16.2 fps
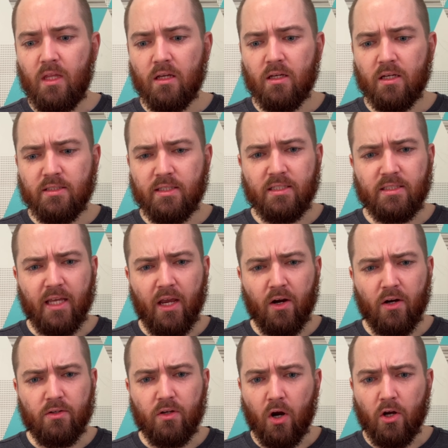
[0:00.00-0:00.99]
because they say,
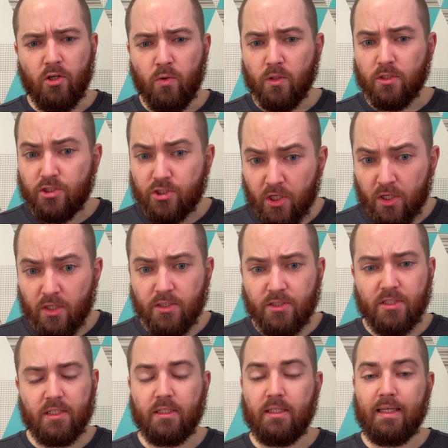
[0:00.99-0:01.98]
"Are are you a
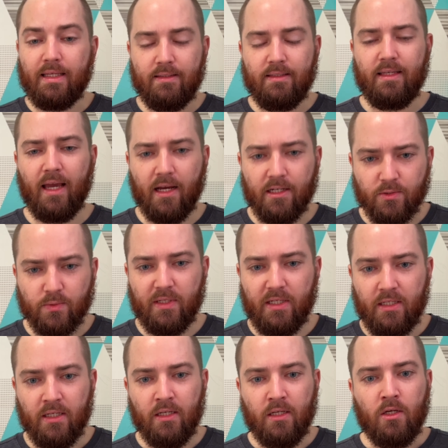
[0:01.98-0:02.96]
church?" And yes,
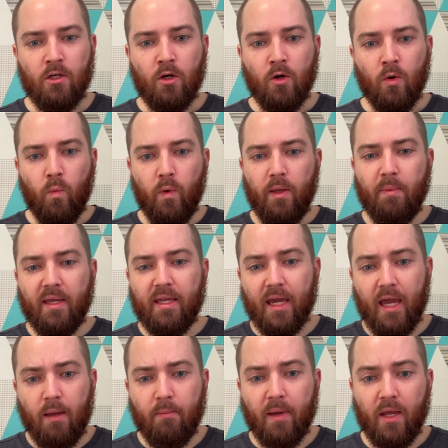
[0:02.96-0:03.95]
we we
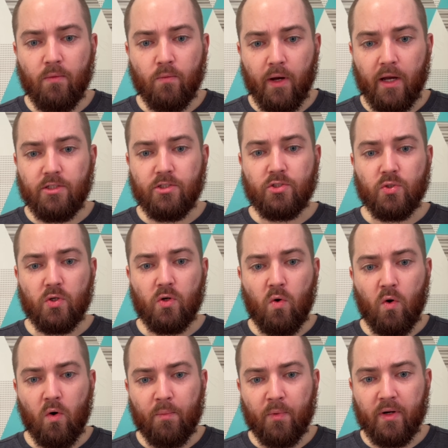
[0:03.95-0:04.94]
became a registered
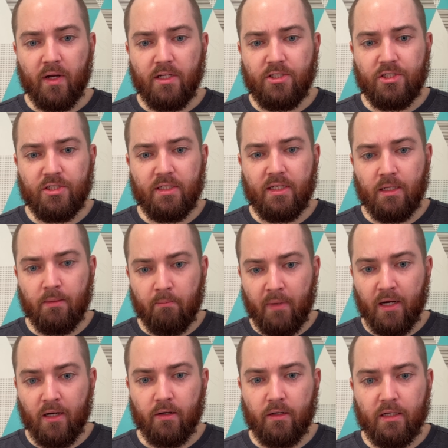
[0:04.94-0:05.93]
corporation in
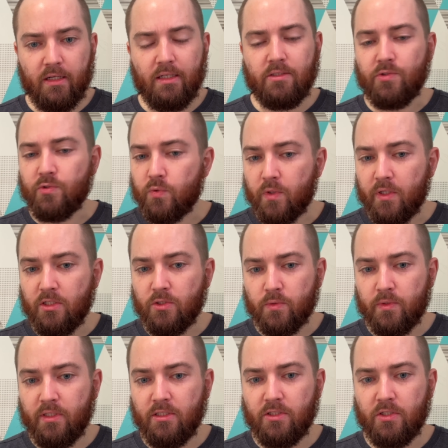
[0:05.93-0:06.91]
America in
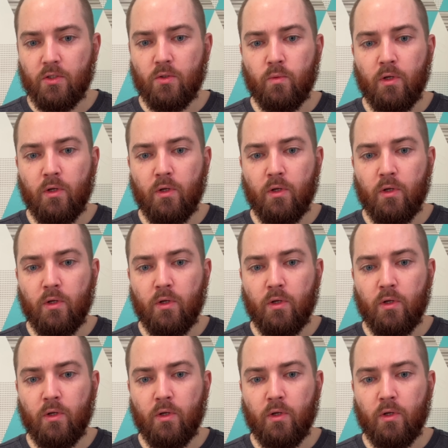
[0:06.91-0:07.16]
2022.